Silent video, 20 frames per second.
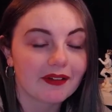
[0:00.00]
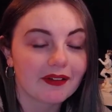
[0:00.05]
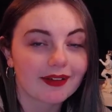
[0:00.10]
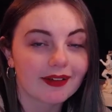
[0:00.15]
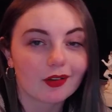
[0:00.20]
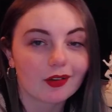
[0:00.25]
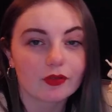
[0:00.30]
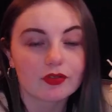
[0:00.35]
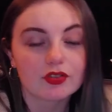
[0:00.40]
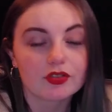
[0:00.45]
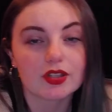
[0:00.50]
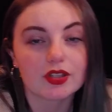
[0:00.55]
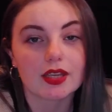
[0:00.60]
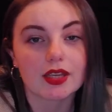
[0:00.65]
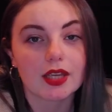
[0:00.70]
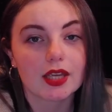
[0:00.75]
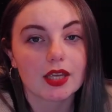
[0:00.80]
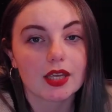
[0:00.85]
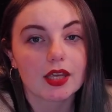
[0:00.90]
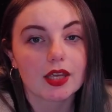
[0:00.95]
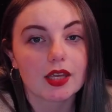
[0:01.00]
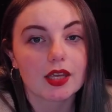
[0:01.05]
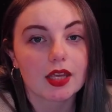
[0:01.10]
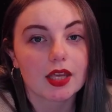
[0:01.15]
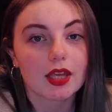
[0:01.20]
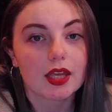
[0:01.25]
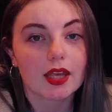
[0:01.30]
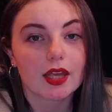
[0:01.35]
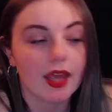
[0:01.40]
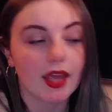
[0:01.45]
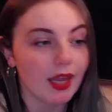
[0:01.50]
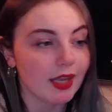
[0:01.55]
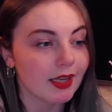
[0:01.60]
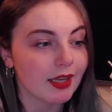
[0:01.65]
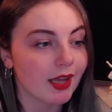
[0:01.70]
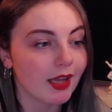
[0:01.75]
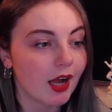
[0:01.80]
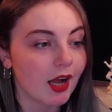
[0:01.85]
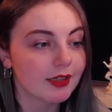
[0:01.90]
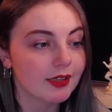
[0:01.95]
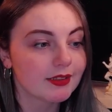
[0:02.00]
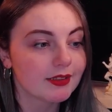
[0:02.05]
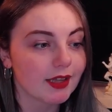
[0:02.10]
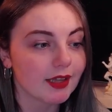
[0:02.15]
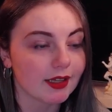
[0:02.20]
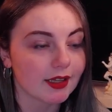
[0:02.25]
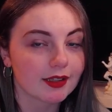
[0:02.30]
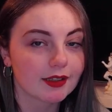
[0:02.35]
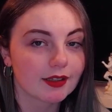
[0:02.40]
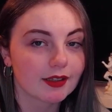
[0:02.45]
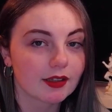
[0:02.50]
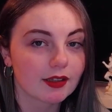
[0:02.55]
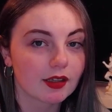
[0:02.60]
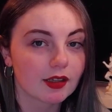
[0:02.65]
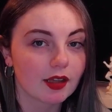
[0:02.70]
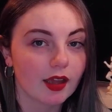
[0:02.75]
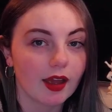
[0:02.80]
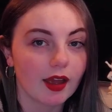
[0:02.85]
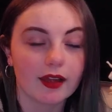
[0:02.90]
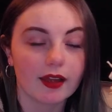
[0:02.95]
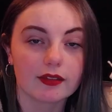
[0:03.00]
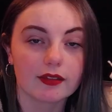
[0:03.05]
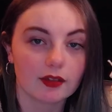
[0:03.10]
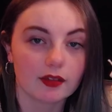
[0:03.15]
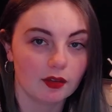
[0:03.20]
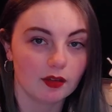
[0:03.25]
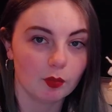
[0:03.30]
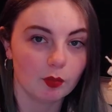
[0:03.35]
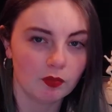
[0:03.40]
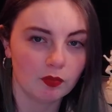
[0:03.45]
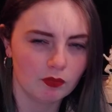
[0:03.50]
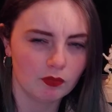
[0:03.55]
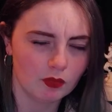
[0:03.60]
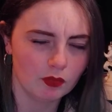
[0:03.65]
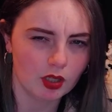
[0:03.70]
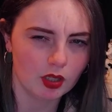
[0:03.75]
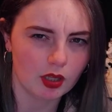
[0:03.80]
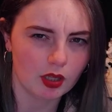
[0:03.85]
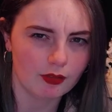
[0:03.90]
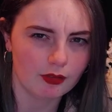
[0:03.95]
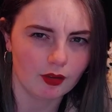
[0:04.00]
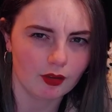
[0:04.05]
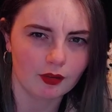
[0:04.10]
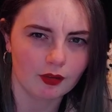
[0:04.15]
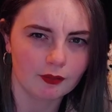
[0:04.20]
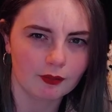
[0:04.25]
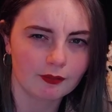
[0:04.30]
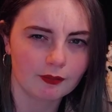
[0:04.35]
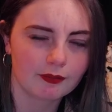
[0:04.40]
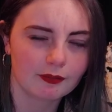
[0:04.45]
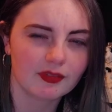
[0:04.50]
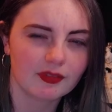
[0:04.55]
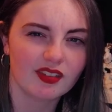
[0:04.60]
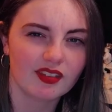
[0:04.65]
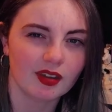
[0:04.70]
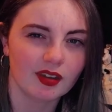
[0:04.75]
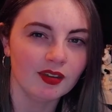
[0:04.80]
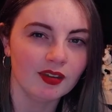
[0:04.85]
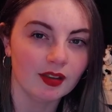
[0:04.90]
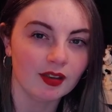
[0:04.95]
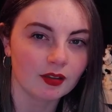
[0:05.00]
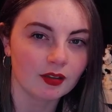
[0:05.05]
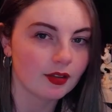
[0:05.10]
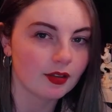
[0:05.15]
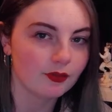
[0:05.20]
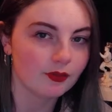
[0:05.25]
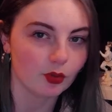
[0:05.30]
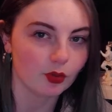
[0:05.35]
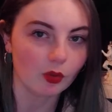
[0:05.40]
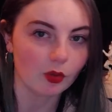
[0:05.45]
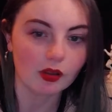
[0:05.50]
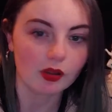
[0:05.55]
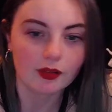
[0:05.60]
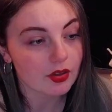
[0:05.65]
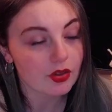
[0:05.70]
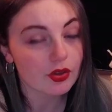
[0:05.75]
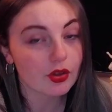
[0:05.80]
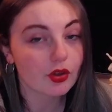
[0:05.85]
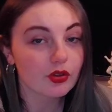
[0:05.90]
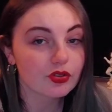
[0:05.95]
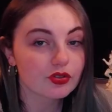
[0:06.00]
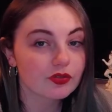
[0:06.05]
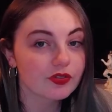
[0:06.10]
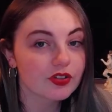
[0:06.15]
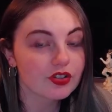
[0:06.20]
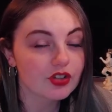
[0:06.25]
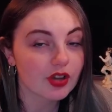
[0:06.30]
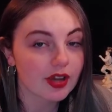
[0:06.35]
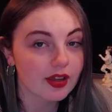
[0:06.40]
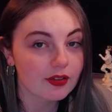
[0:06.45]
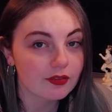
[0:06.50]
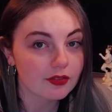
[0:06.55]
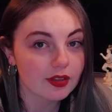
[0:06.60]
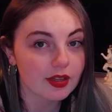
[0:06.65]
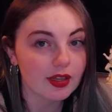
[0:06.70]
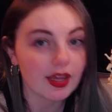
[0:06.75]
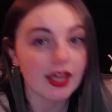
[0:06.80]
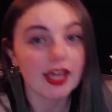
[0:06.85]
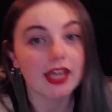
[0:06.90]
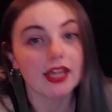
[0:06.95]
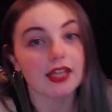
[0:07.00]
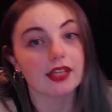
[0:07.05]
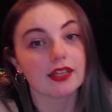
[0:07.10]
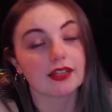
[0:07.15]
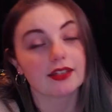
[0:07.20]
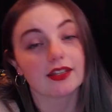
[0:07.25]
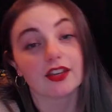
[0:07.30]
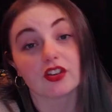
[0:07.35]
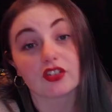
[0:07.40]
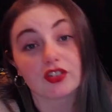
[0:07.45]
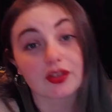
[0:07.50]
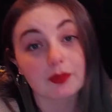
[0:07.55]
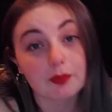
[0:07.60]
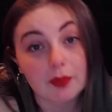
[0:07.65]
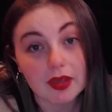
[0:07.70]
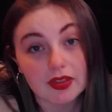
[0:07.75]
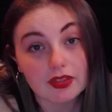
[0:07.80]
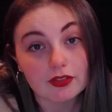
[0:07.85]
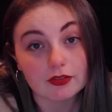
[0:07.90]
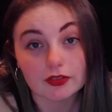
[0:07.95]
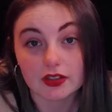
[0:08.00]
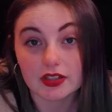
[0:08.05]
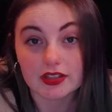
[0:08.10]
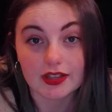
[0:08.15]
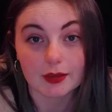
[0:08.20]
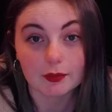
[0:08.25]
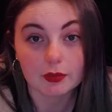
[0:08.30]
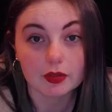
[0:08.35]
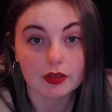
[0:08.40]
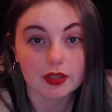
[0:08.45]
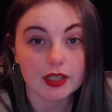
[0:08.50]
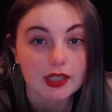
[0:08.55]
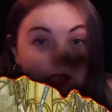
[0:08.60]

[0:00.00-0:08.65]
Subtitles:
obviously, in hunting and eating. Dining, if you will. They also feature heavily in Celtic myth, for example, in